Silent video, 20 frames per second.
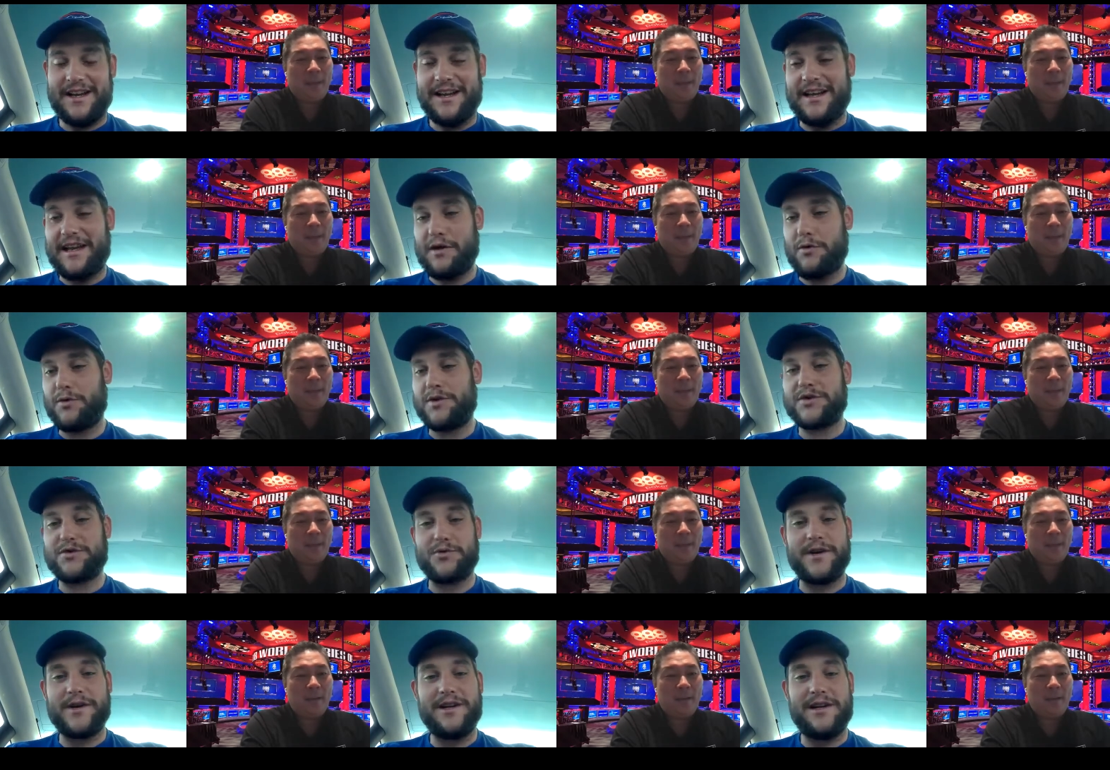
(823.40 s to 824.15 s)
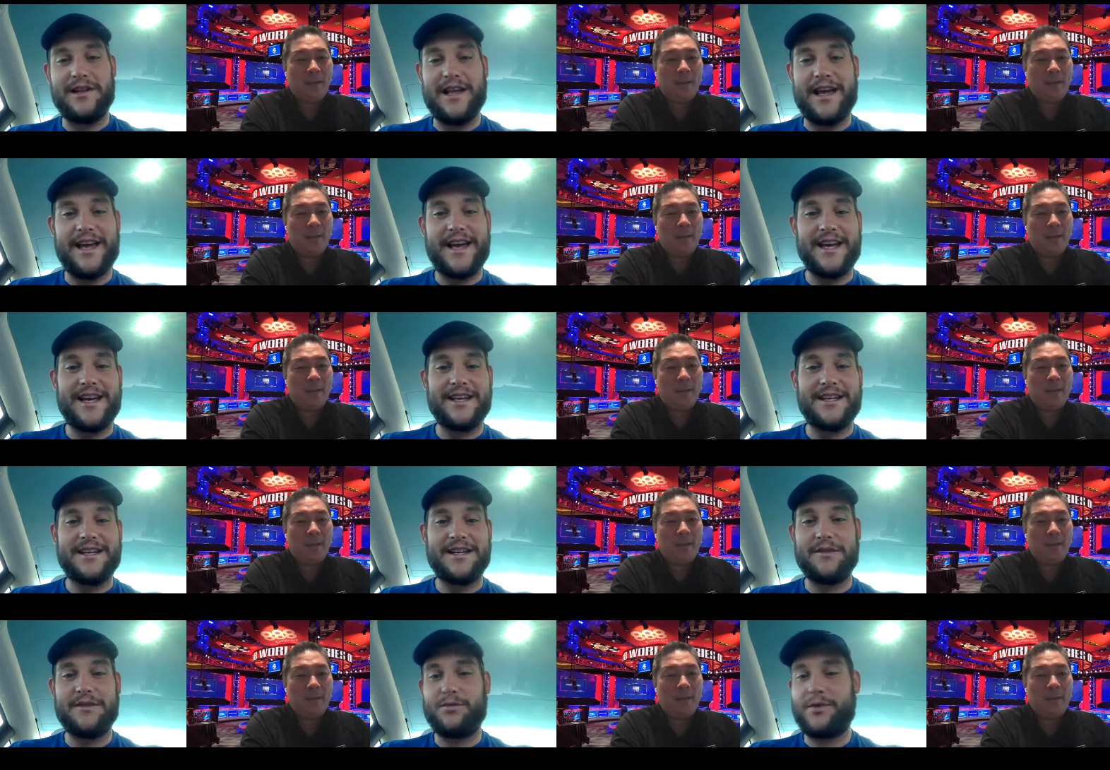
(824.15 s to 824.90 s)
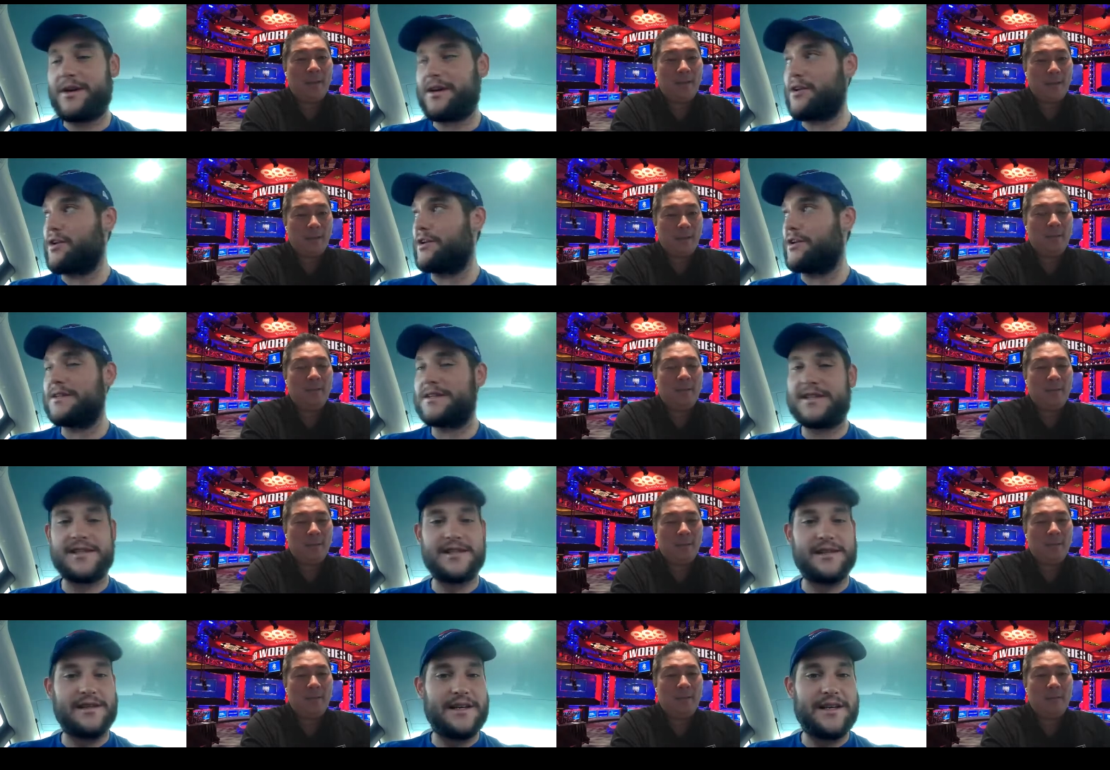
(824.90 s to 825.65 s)
Speaker 1: it was real late and we couldn't
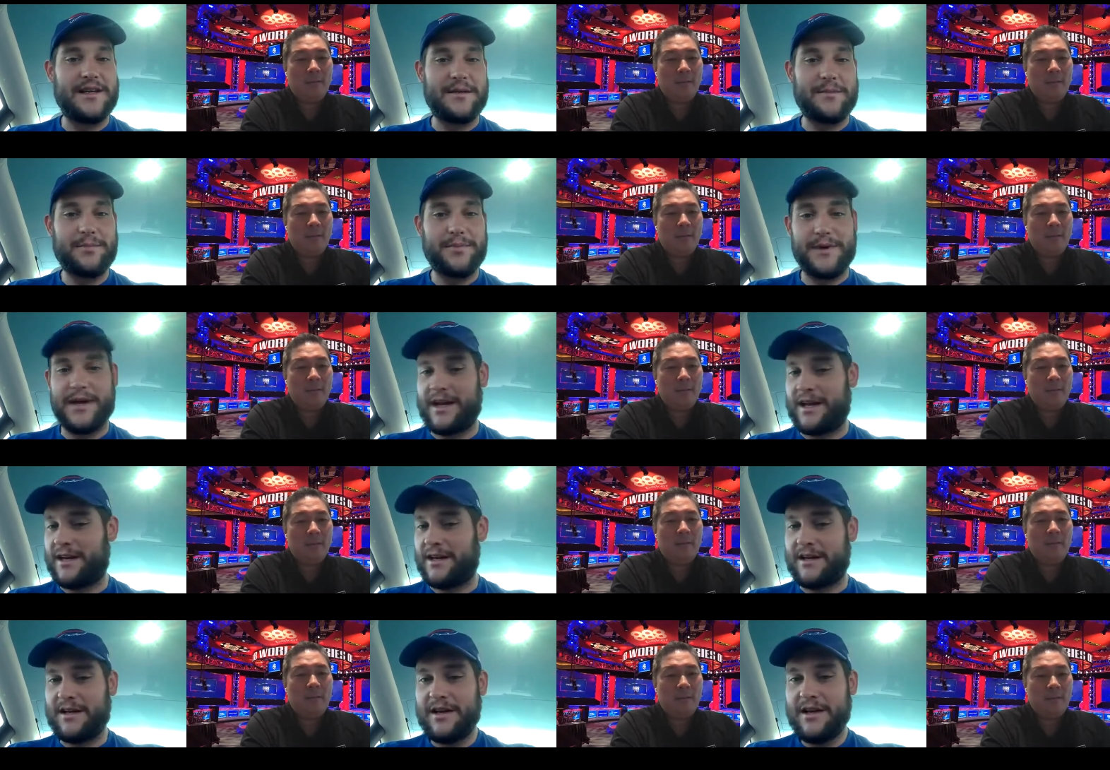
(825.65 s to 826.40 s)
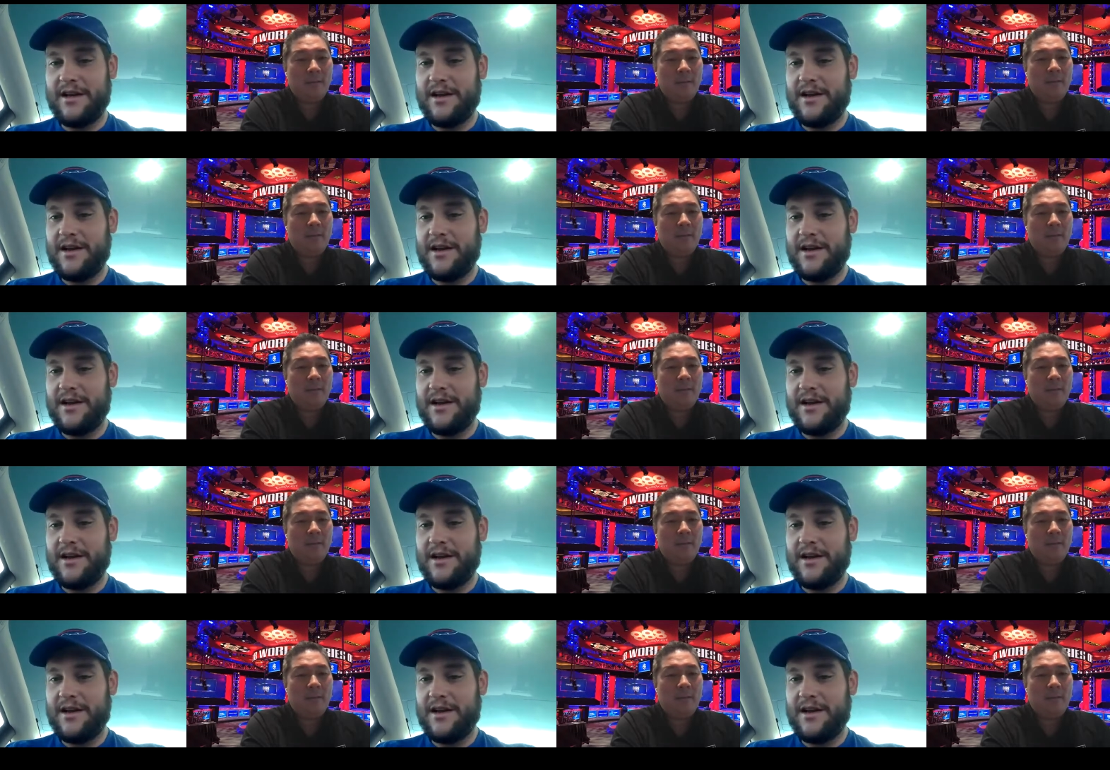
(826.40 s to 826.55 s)
sleep and